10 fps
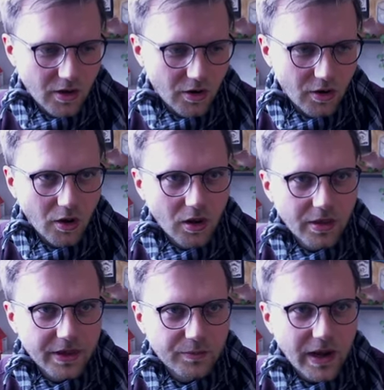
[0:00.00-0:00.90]
or all
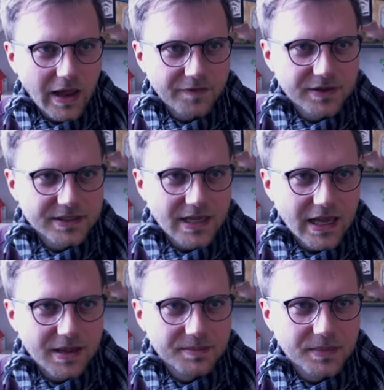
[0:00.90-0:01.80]
that we have the
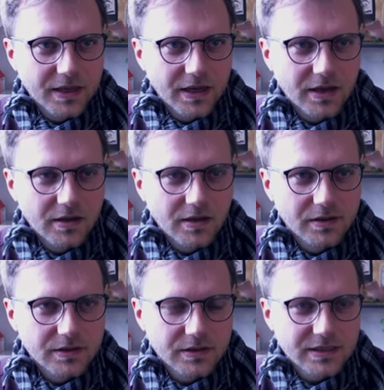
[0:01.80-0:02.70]
same
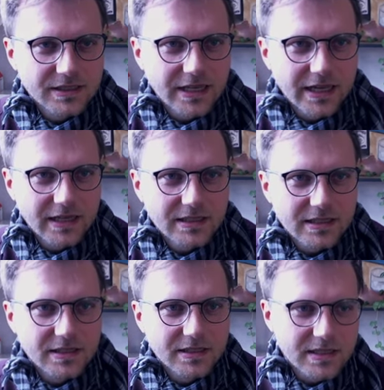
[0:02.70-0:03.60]
settings
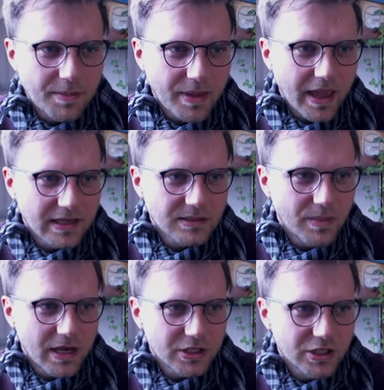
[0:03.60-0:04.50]
in the snappy hex
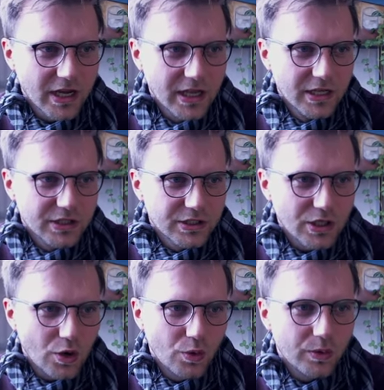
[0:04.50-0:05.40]
mesh.
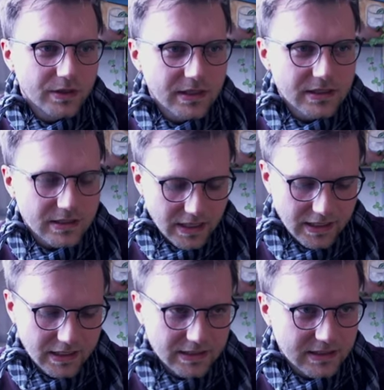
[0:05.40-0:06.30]
So this
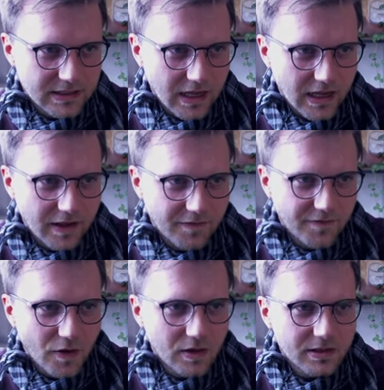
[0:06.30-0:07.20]
is uh,
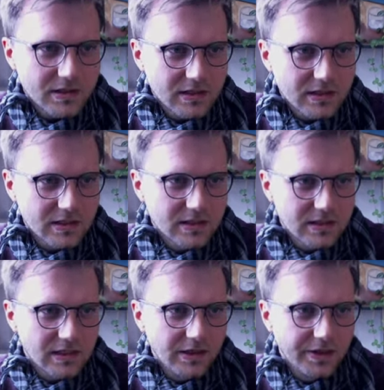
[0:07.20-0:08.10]
false
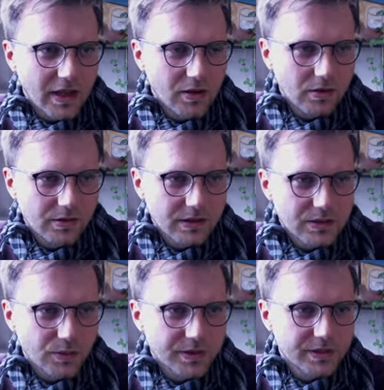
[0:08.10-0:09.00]
still now,
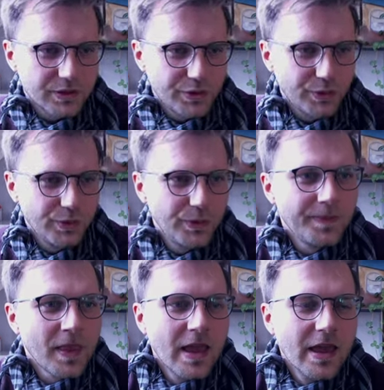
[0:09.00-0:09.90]
this was true.
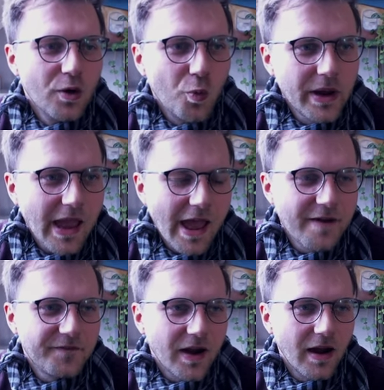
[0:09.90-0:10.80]
We
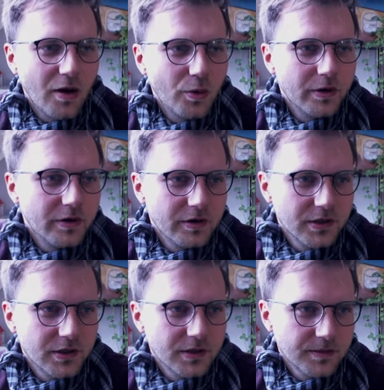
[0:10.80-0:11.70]
have our
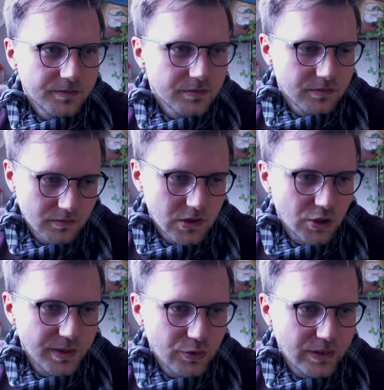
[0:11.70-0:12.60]
uh,
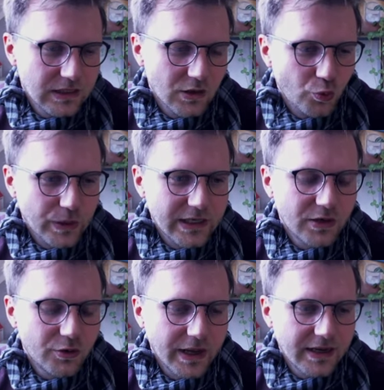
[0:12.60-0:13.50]
geometry we
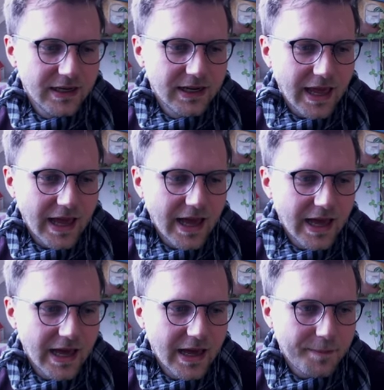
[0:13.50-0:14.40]
created
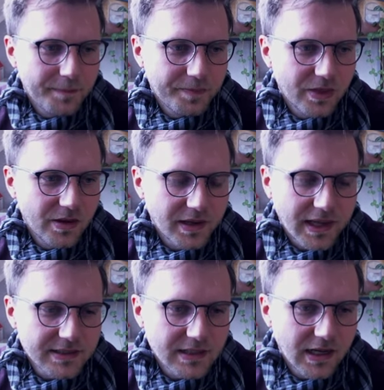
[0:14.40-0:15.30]
um, the
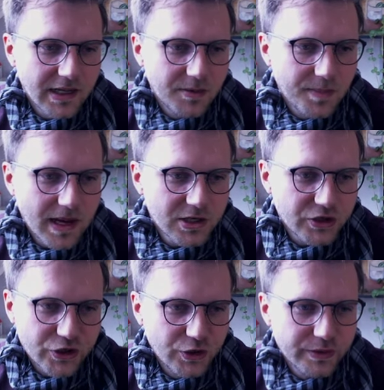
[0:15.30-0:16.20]
castellated
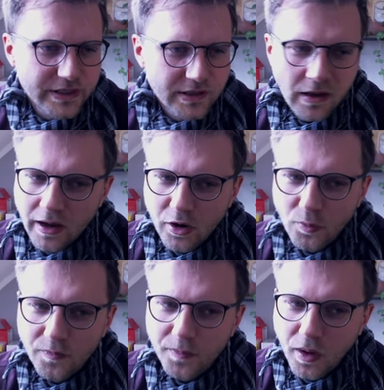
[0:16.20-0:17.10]
mesh using, I
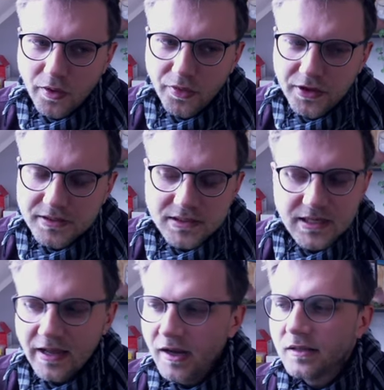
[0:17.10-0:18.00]
hope, these
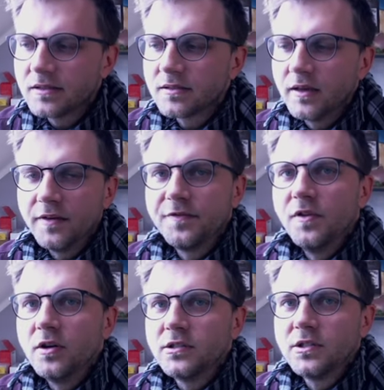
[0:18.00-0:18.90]
settings, if
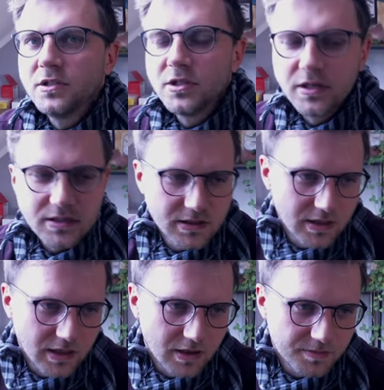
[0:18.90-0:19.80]
not just
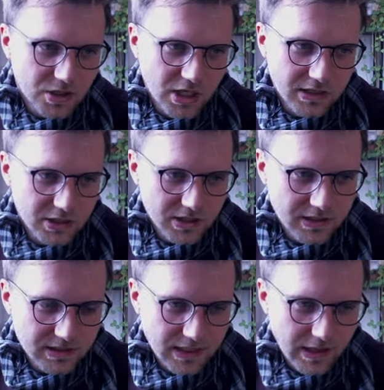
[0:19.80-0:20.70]
um, change these
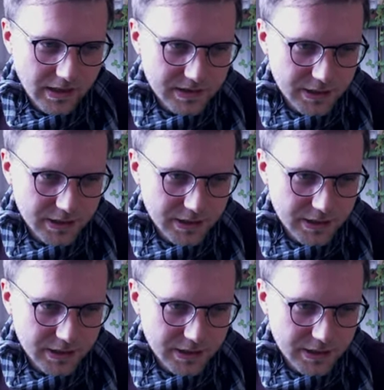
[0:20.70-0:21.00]
settings